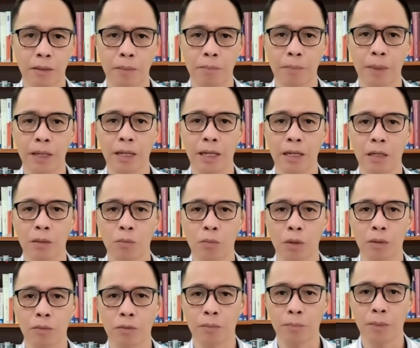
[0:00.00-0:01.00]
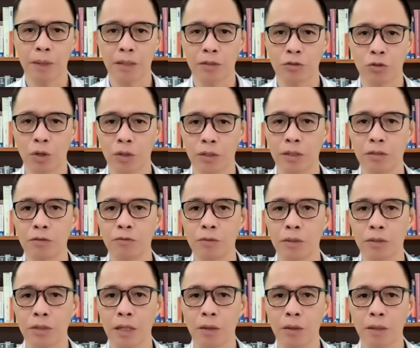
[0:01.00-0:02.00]
making it one of the main targets for
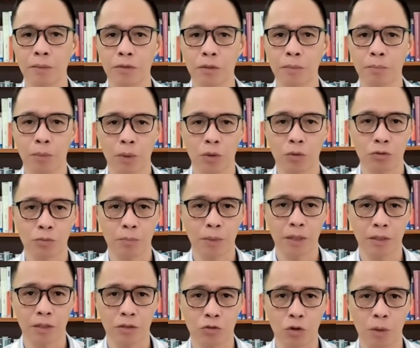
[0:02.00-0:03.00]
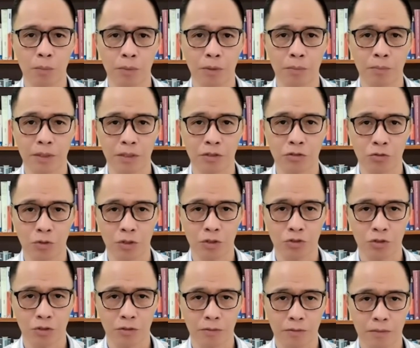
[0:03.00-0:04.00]
tariffs imposed by the Trump
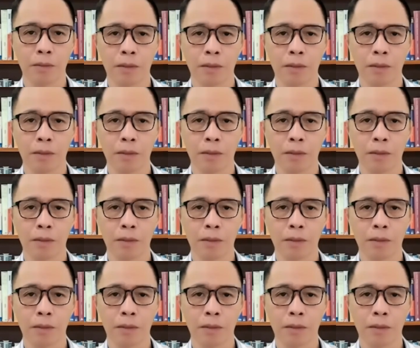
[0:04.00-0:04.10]
administration.